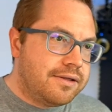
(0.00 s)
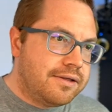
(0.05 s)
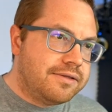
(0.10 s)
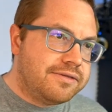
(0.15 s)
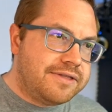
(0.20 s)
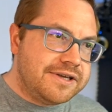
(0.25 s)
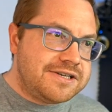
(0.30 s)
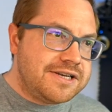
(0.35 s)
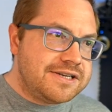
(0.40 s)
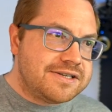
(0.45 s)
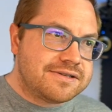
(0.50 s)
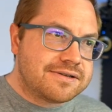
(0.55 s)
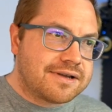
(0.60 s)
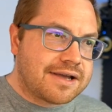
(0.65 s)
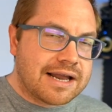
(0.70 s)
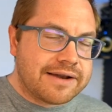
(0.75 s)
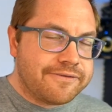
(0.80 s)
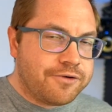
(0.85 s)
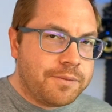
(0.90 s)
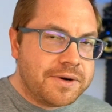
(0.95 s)
this is
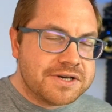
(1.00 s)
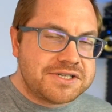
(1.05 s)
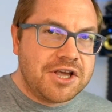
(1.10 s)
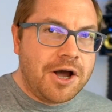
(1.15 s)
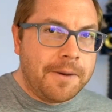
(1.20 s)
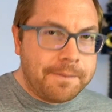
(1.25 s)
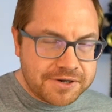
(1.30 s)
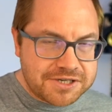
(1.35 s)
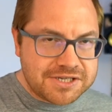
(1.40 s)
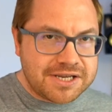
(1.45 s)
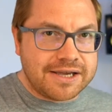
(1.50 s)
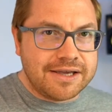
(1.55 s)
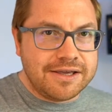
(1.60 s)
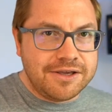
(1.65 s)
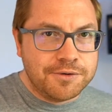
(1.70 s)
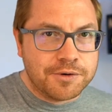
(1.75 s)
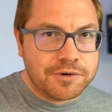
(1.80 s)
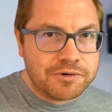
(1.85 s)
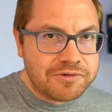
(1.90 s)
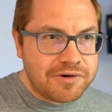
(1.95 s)
kind of almost the opposite.
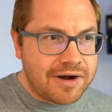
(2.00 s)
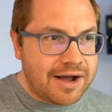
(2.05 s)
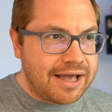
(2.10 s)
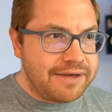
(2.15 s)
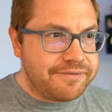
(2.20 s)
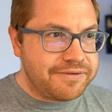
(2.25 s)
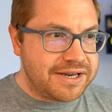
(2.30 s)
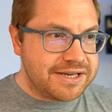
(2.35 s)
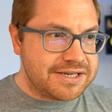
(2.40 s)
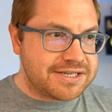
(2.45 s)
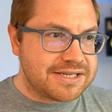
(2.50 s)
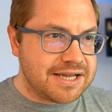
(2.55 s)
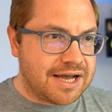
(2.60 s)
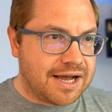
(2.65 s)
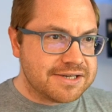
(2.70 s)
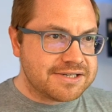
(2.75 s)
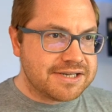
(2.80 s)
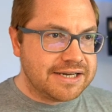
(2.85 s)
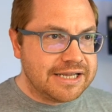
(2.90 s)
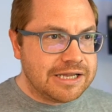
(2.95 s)
You arrive and it
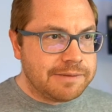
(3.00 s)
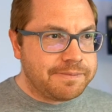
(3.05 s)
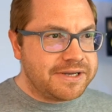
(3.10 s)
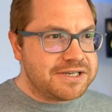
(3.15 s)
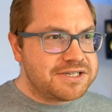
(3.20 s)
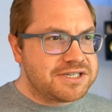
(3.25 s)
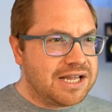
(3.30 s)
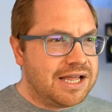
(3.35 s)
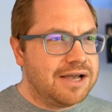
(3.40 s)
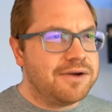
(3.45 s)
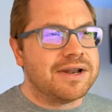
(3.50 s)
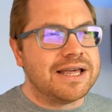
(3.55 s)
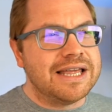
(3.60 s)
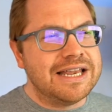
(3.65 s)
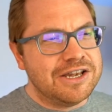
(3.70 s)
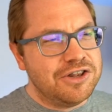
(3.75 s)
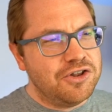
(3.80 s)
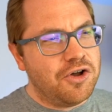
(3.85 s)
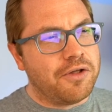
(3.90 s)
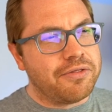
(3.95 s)
starts a little bit
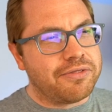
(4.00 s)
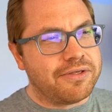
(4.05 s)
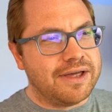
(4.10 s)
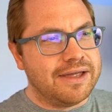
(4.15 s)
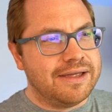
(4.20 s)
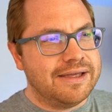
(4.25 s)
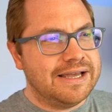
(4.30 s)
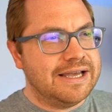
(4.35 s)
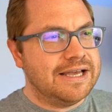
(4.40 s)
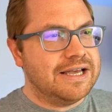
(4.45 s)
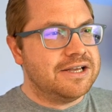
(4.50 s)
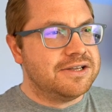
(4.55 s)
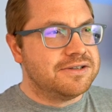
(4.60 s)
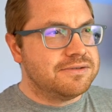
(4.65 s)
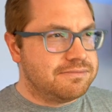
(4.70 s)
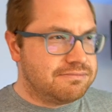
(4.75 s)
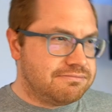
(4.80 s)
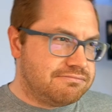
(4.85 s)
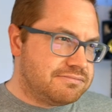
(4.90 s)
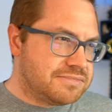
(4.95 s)
slowly. Not that
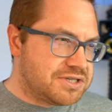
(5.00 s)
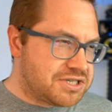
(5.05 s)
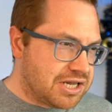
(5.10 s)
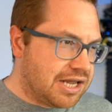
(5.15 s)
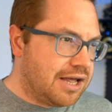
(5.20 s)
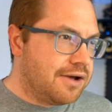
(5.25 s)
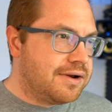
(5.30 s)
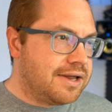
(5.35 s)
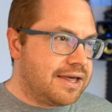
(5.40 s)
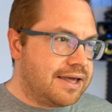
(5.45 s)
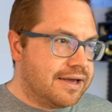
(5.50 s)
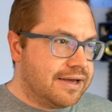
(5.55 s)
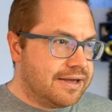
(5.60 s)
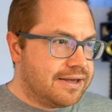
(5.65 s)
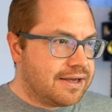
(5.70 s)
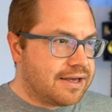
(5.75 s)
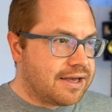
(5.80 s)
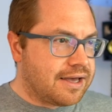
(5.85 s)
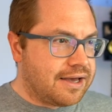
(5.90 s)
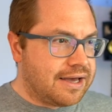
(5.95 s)
slowly
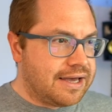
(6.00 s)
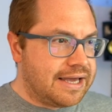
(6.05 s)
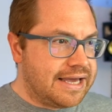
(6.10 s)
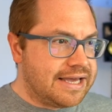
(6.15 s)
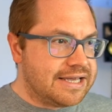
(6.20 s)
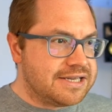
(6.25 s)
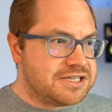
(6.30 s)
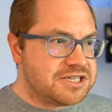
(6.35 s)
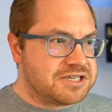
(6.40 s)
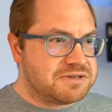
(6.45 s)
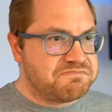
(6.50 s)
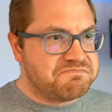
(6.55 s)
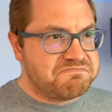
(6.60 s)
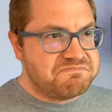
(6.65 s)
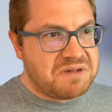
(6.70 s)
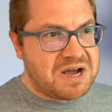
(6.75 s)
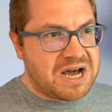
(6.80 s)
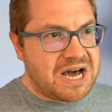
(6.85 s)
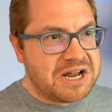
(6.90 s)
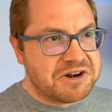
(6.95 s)
is
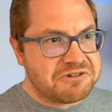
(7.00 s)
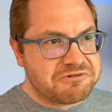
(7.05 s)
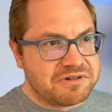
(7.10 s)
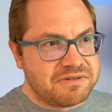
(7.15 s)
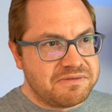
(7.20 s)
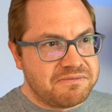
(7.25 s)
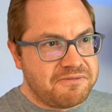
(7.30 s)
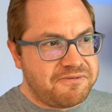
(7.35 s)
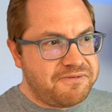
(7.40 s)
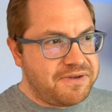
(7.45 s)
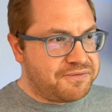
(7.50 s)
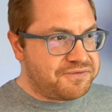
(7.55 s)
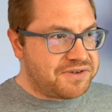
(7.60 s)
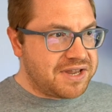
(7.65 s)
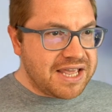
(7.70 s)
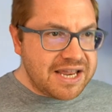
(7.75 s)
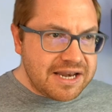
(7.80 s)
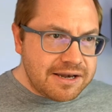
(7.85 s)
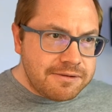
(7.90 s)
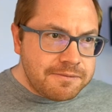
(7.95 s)

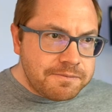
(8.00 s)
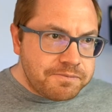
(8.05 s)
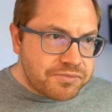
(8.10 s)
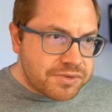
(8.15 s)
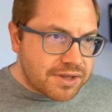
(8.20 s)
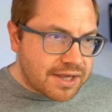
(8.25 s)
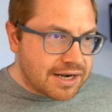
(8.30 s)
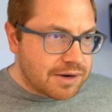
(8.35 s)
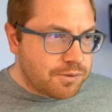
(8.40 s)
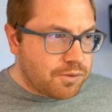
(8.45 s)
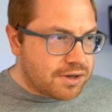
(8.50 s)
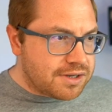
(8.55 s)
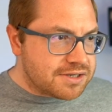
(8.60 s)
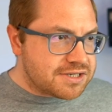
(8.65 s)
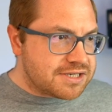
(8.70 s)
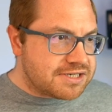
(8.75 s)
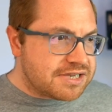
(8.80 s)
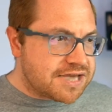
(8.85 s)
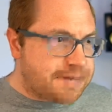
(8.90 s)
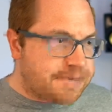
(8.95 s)
115
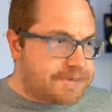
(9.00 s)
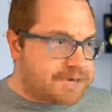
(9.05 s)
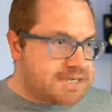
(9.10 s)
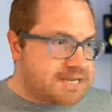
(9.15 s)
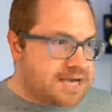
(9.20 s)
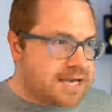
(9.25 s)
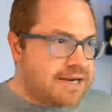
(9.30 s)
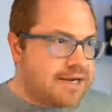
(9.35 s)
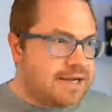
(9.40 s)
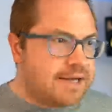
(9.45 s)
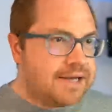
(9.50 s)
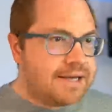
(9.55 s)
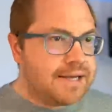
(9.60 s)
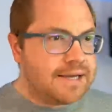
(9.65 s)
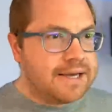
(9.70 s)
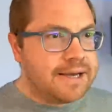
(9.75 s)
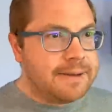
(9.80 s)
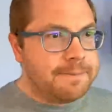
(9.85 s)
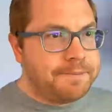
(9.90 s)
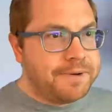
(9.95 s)
kilowatts at 10%.
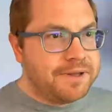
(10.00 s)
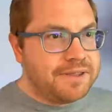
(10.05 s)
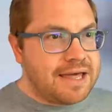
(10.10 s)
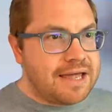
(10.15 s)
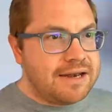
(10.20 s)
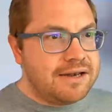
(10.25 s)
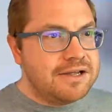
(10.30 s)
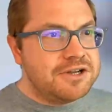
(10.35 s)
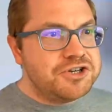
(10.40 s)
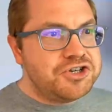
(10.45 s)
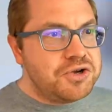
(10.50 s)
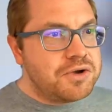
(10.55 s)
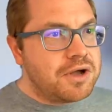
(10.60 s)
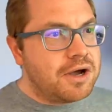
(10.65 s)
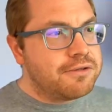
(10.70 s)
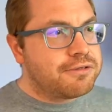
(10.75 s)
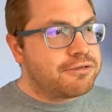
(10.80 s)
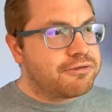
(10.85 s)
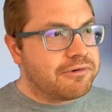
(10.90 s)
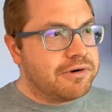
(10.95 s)
But then as you
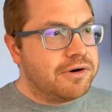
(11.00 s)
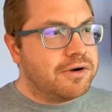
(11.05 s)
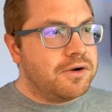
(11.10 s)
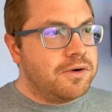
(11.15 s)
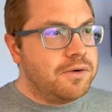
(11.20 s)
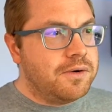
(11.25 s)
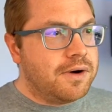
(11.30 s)
go through